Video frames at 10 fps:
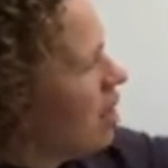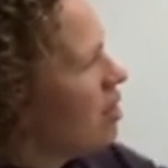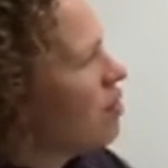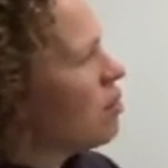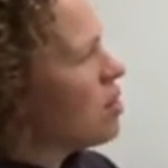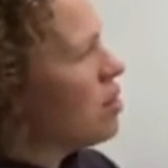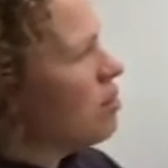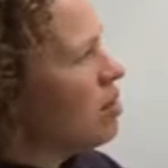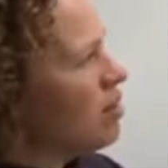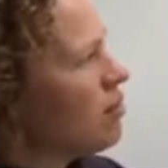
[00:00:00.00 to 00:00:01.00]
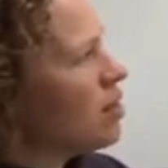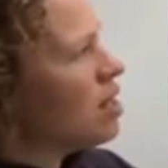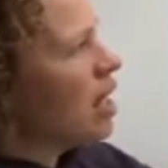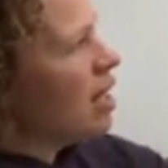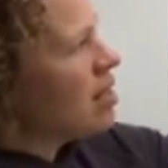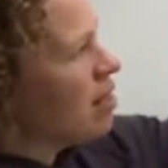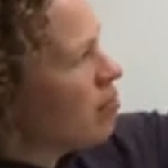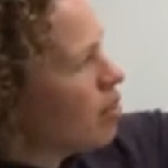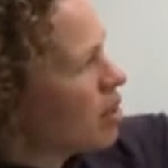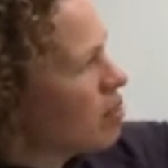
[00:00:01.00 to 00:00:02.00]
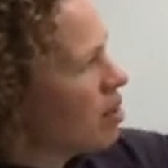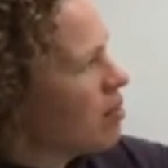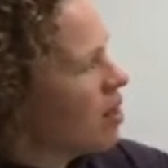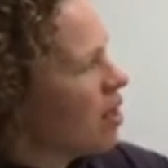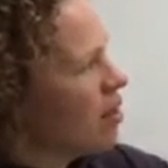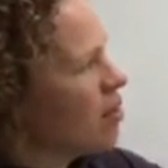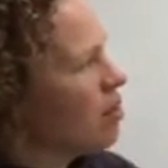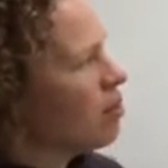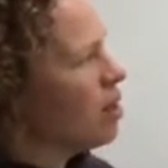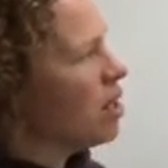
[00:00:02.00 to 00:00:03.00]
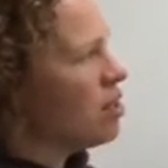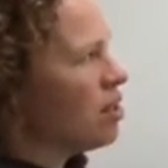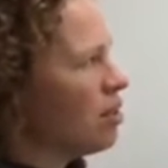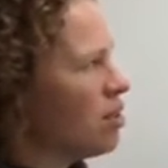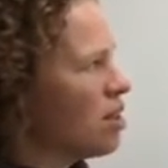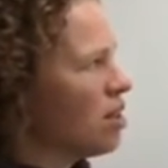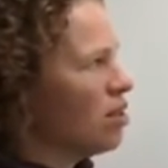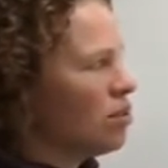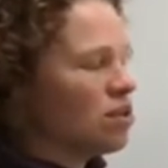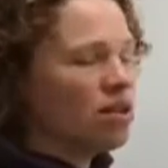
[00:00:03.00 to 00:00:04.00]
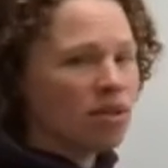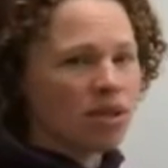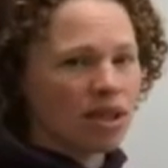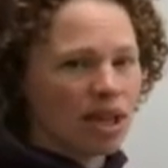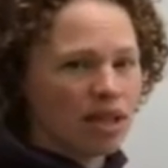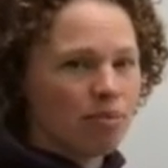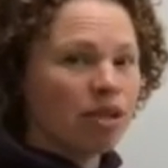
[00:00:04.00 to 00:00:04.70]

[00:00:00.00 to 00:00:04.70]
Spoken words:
If it was 2 different sides, I'd have picked one of the other ratios that used those sides.